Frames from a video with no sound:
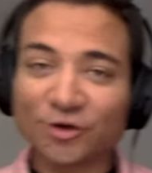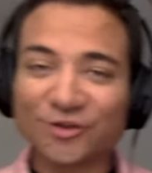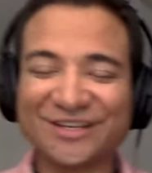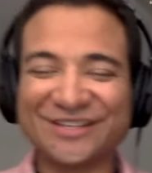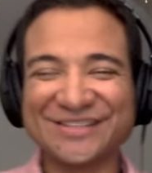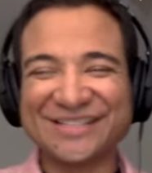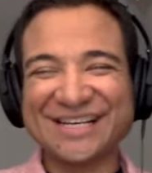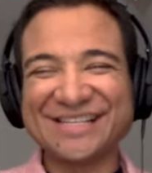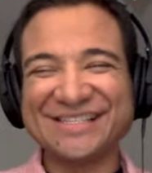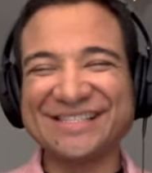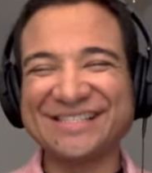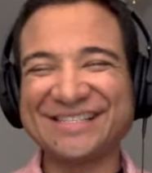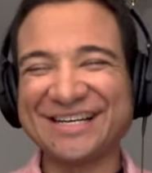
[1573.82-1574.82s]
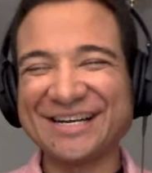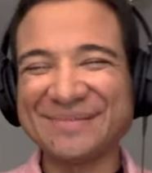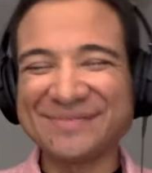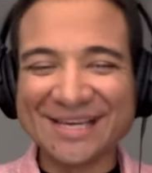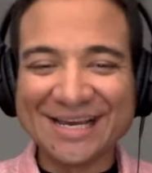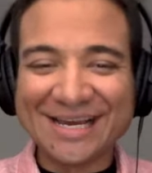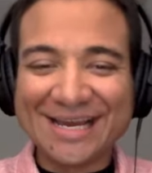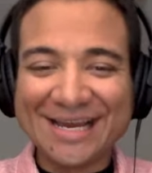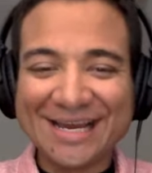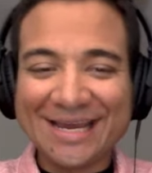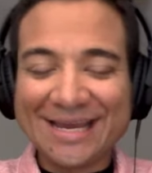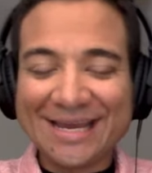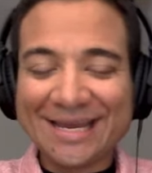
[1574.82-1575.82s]
in Los Angeles Times,
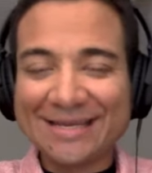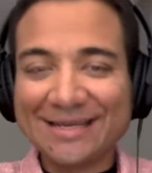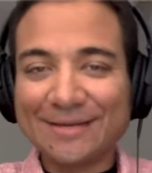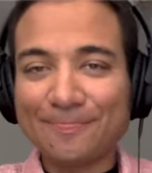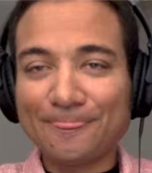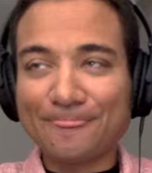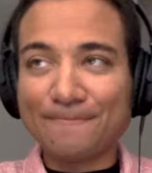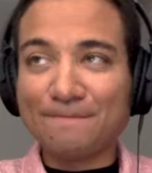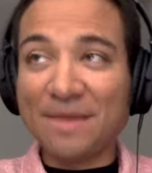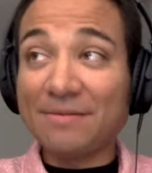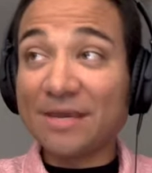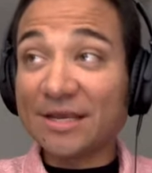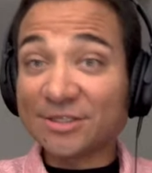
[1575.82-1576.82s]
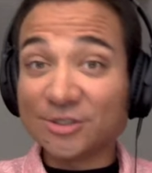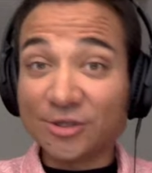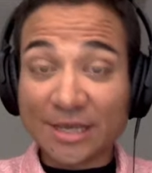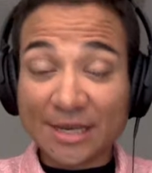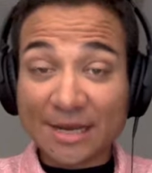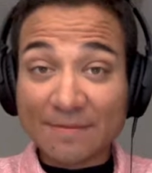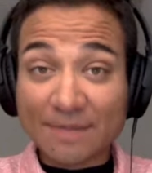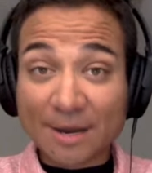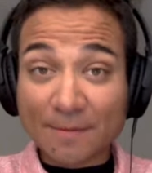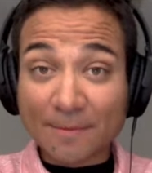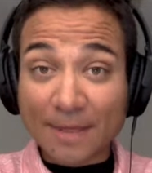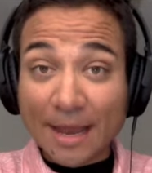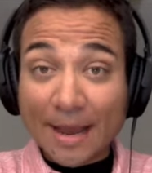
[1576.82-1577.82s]
and maybe it's looking
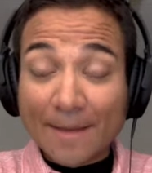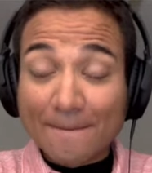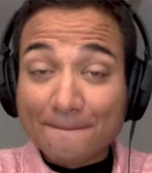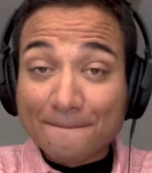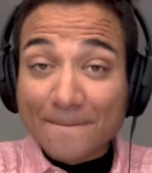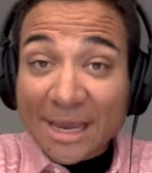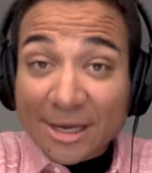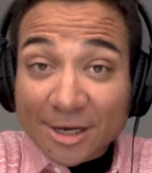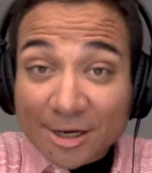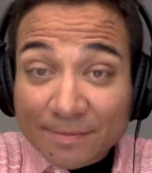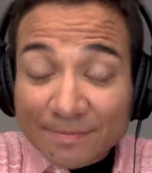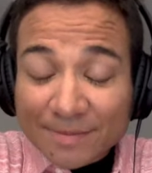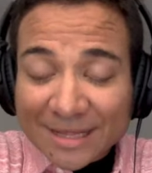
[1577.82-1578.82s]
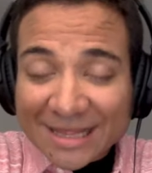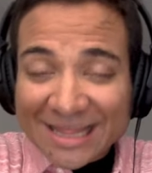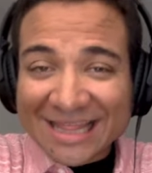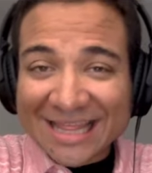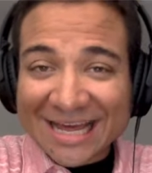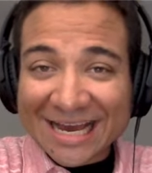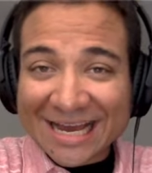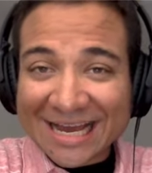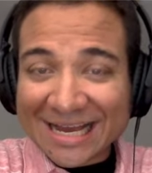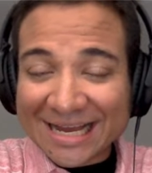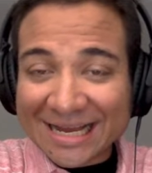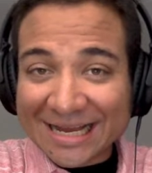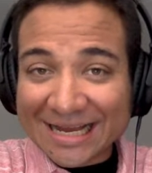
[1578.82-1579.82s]
about makeup
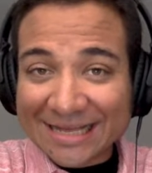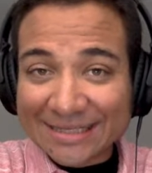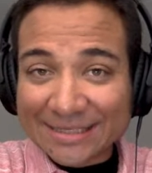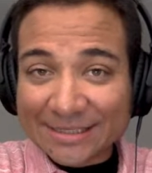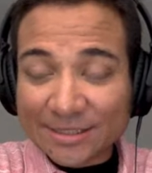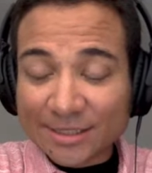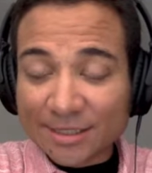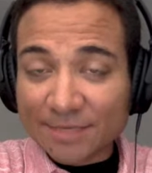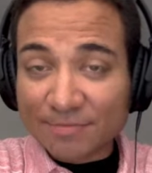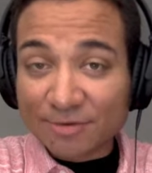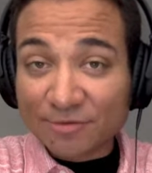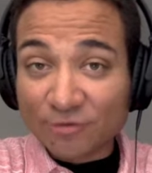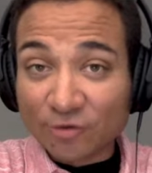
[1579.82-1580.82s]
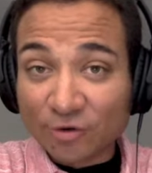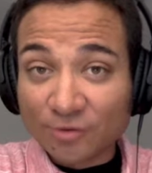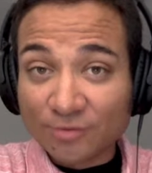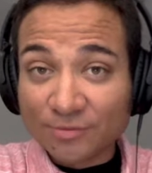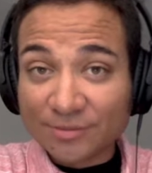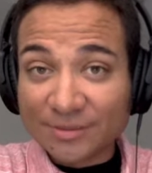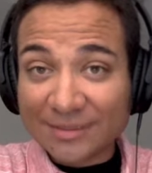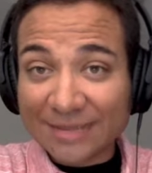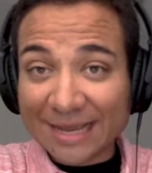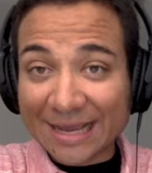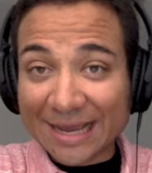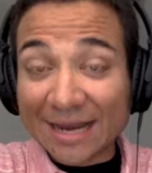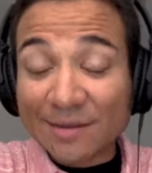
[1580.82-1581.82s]
that performs
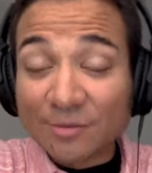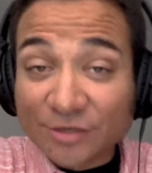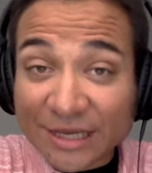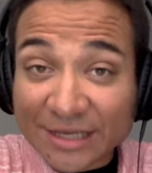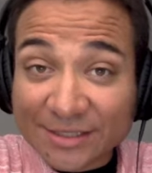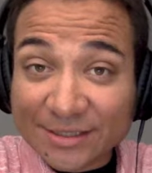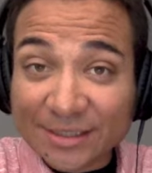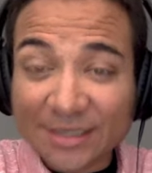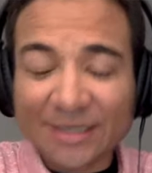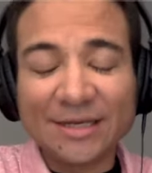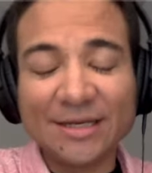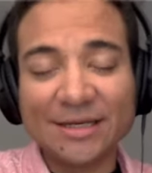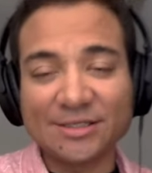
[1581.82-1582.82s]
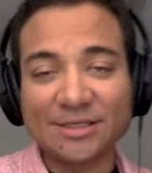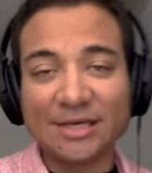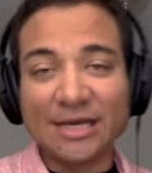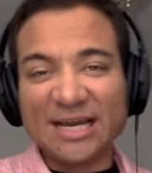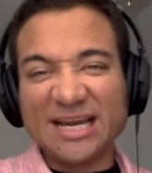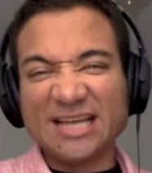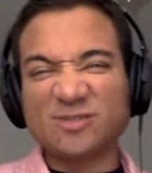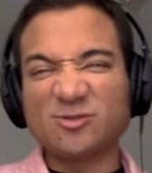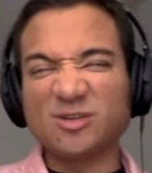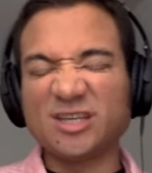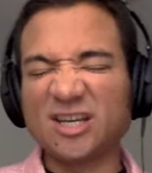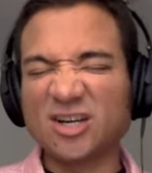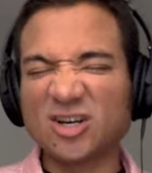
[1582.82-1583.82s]
animal testing, and it's
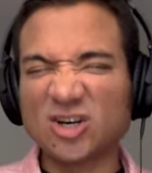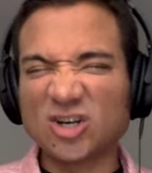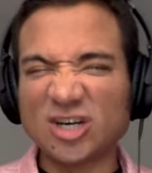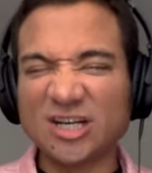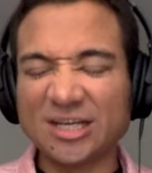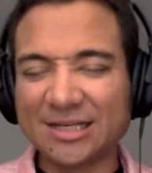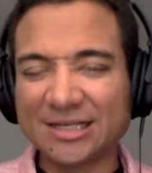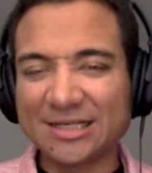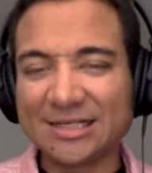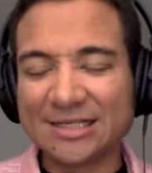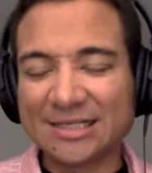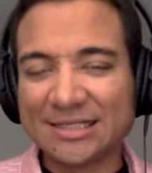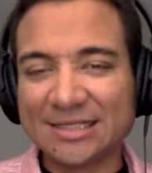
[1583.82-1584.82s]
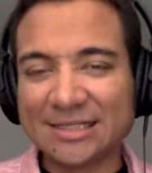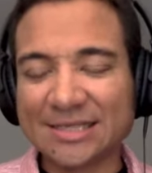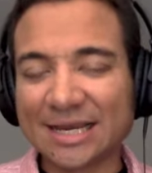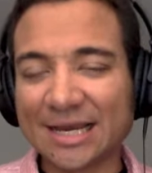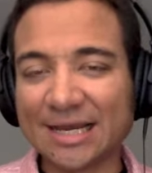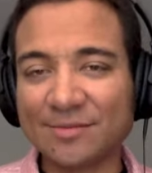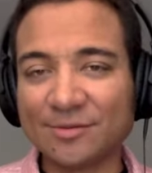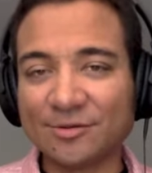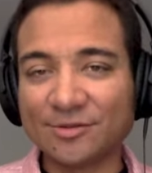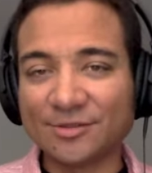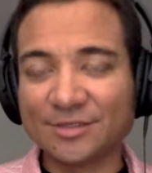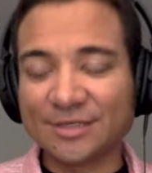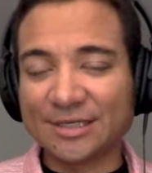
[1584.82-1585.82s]
really hurting these
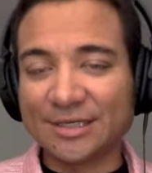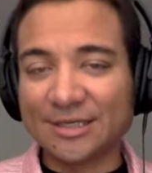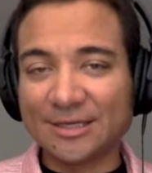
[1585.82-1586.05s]
animals, and